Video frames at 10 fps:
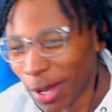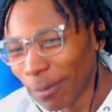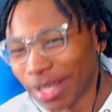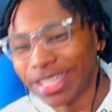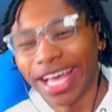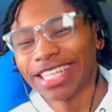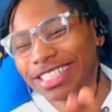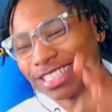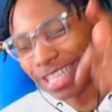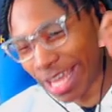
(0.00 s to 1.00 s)
But that's
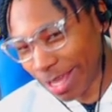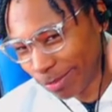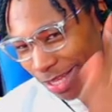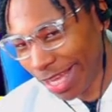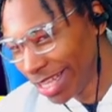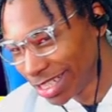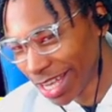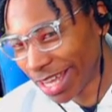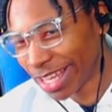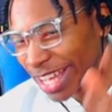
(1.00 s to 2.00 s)
his name,
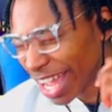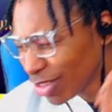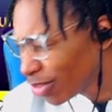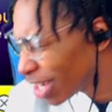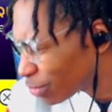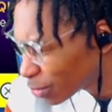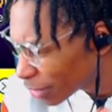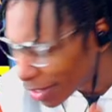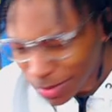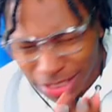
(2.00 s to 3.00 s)
DJ. I knew that was,
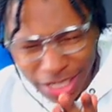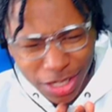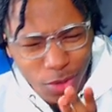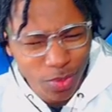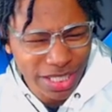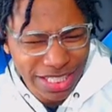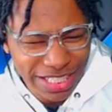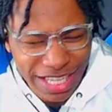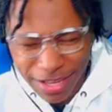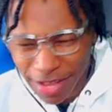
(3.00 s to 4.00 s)
I was like, yo, what's his
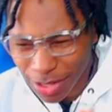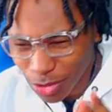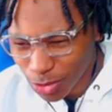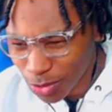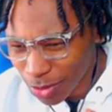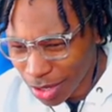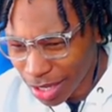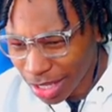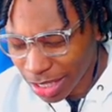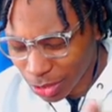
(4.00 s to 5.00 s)
name? I knew,
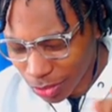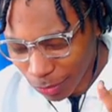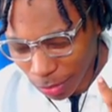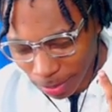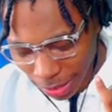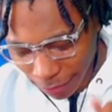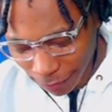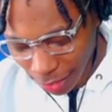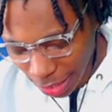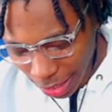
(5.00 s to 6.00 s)
because we played
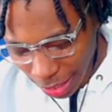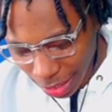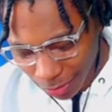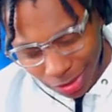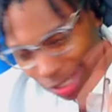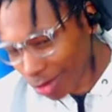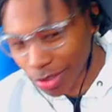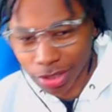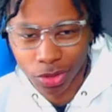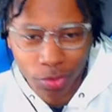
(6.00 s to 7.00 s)
Vlad. Well, y'all
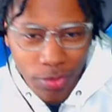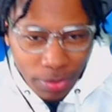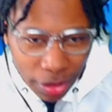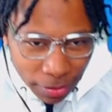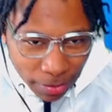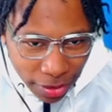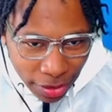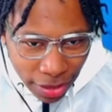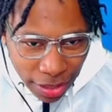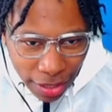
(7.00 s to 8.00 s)
already know who we played, but
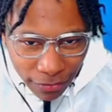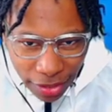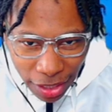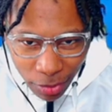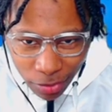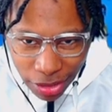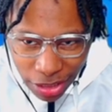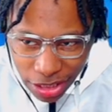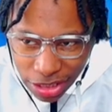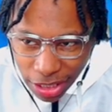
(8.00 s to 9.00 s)
forgot
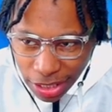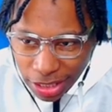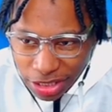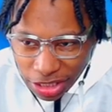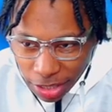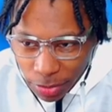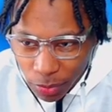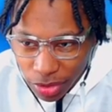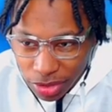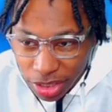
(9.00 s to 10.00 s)
DJ and Shammy
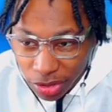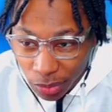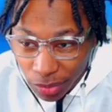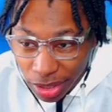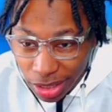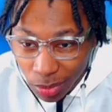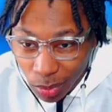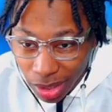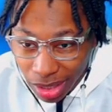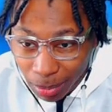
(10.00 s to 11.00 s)
Wells. He a 3 and D
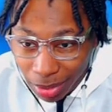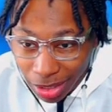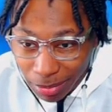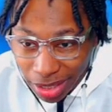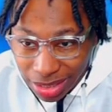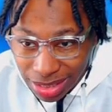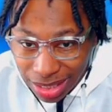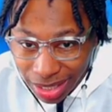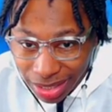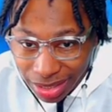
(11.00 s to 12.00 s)
wing and playmaking
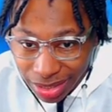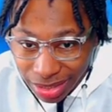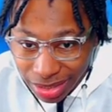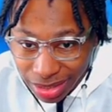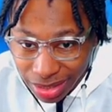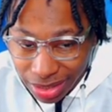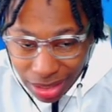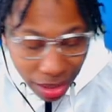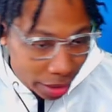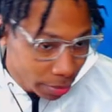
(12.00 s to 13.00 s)
shot.
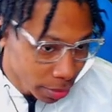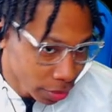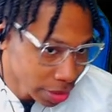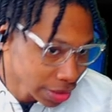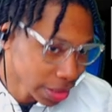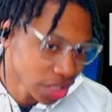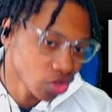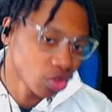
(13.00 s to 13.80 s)
All right, bro, let's get into it.